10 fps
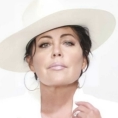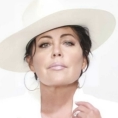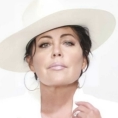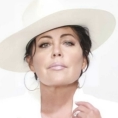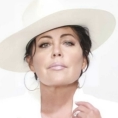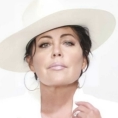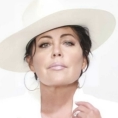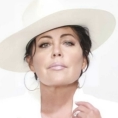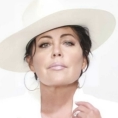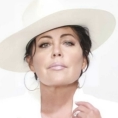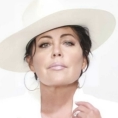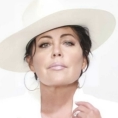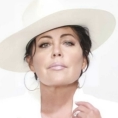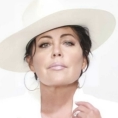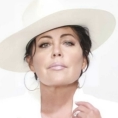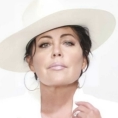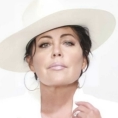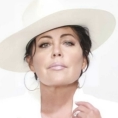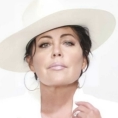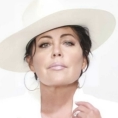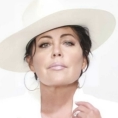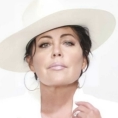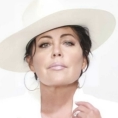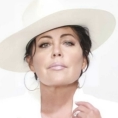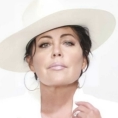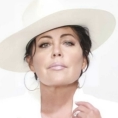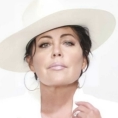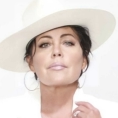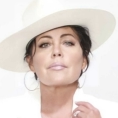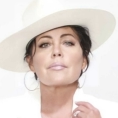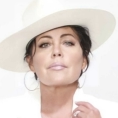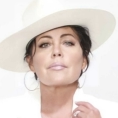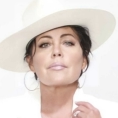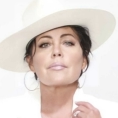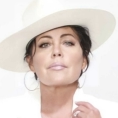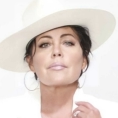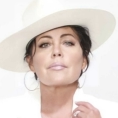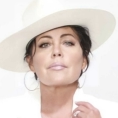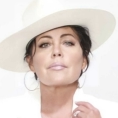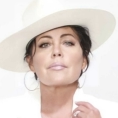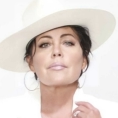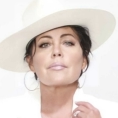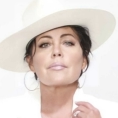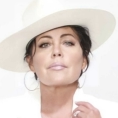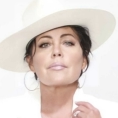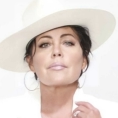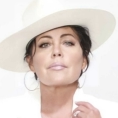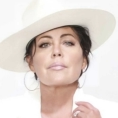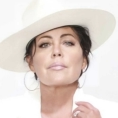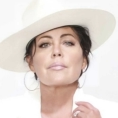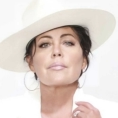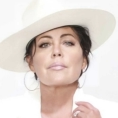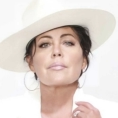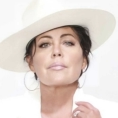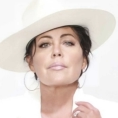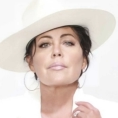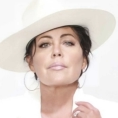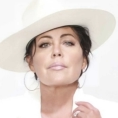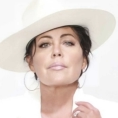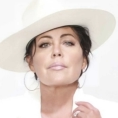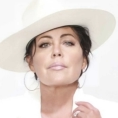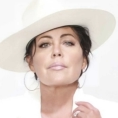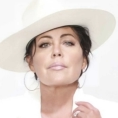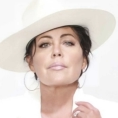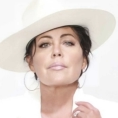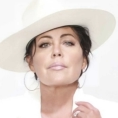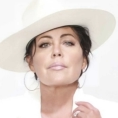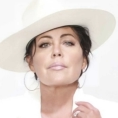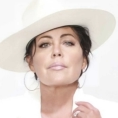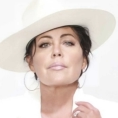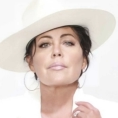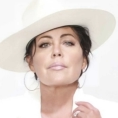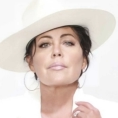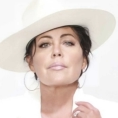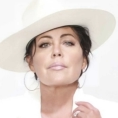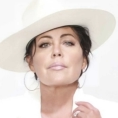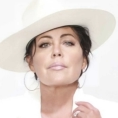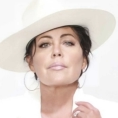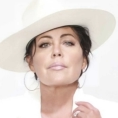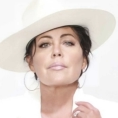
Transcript: This is a still picture; no speech is visible.